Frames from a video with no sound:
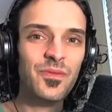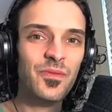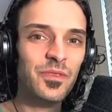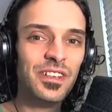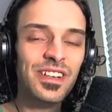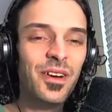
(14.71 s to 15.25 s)

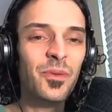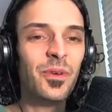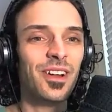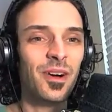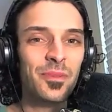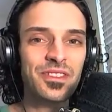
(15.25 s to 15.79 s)
You know what
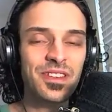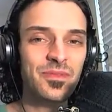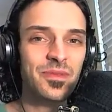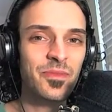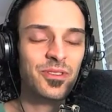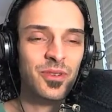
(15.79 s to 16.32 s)
almost
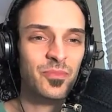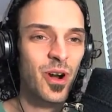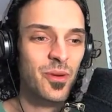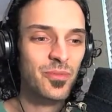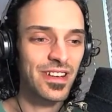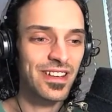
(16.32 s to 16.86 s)
seems most
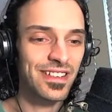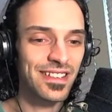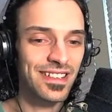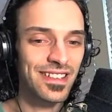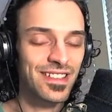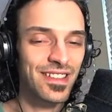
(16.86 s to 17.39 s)
appropriate
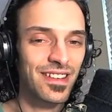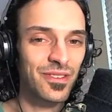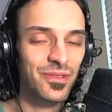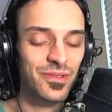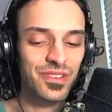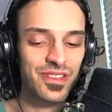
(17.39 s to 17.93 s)
is the
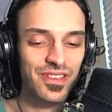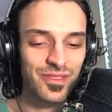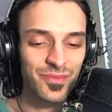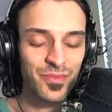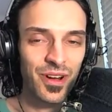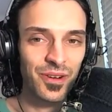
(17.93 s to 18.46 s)
news
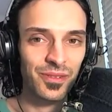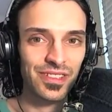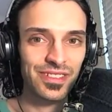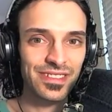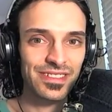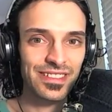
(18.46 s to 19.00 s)
that broke
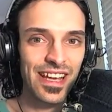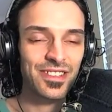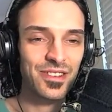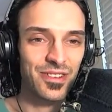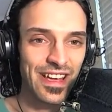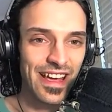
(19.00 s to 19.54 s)

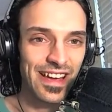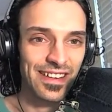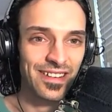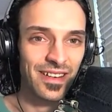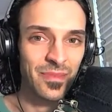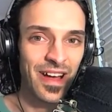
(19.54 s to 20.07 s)

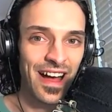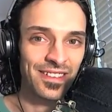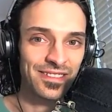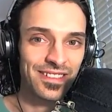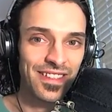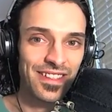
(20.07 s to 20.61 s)
yesterday
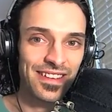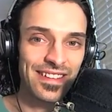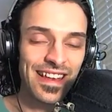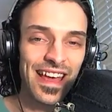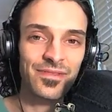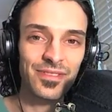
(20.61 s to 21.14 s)
about the
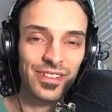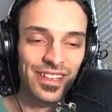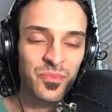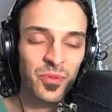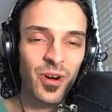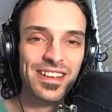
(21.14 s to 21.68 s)

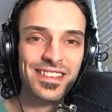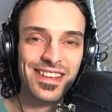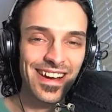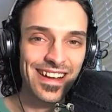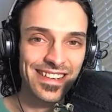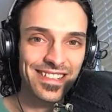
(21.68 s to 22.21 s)
Netflix price
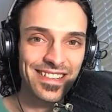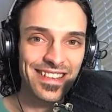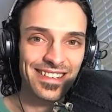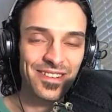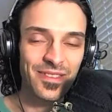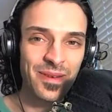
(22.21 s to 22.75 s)
hikes.
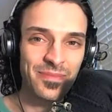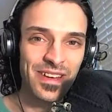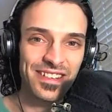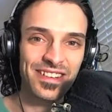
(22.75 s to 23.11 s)
I know that may